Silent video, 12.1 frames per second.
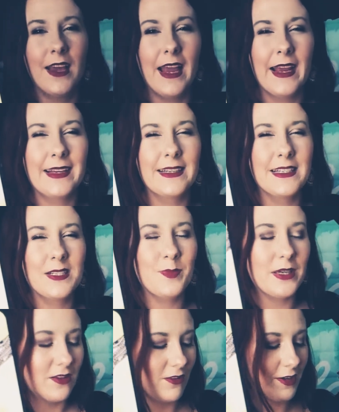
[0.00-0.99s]
It can
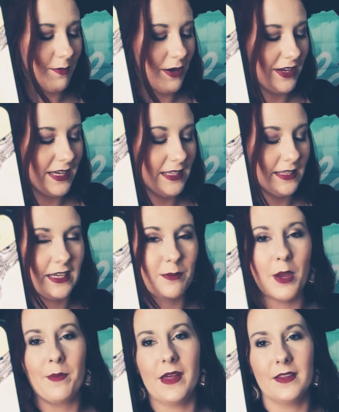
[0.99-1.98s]
speak a lot about healing,
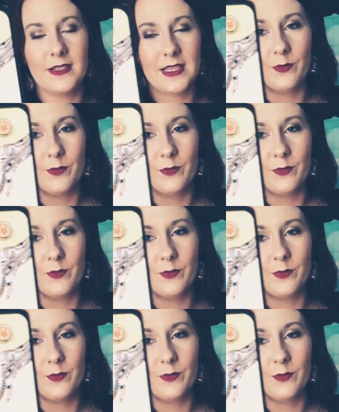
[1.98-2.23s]
about balancing